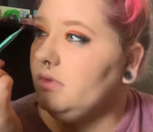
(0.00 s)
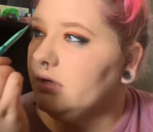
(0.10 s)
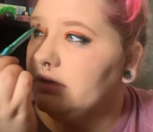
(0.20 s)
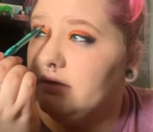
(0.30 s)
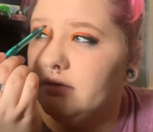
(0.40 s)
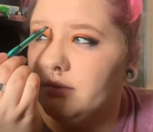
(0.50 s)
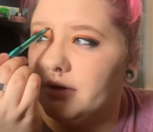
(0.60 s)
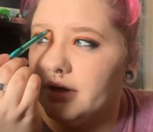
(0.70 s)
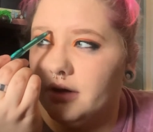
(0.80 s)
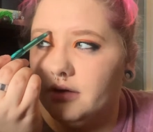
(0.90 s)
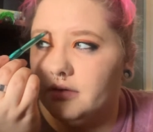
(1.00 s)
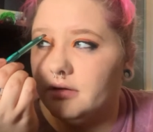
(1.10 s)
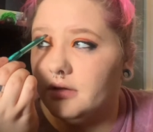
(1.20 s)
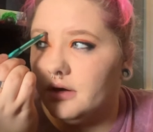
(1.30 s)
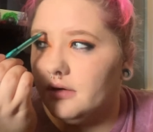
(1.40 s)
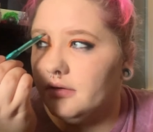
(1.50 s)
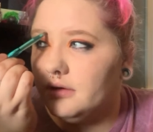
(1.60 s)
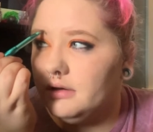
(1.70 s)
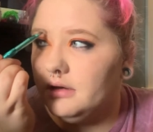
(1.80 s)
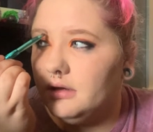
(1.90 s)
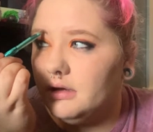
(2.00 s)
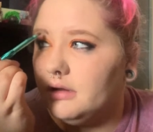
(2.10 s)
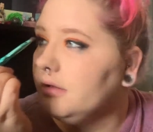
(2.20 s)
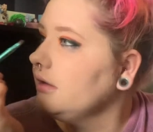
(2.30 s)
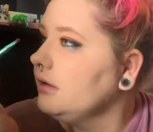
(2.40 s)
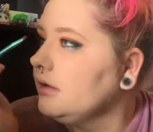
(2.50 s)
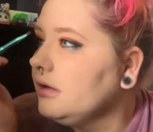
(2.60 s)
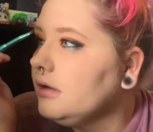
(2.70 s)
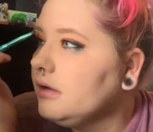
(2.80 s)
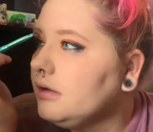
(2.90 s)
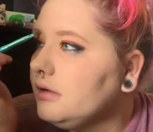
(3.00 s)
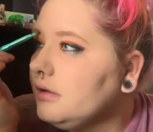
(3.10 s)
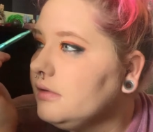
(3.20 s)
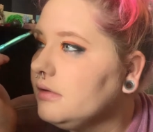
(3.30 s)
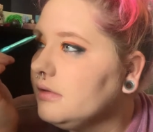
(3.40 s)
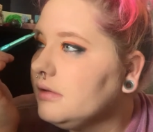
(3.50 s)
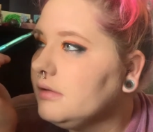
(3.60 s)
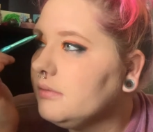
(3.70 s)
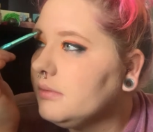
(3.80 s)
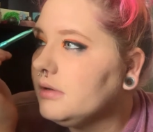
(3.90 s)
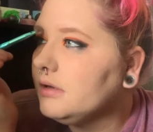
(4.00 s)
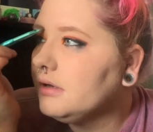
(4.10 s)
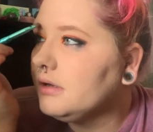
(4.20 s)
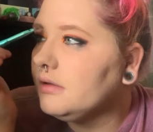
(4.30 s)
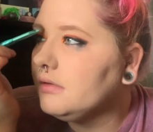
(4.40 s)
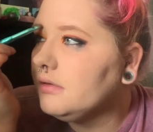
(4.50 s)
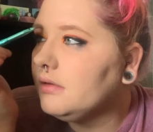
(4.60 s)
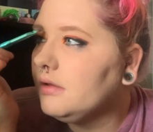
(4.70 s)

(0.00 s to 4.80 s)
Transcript: This is where I use a lot of the tea color just on this one, because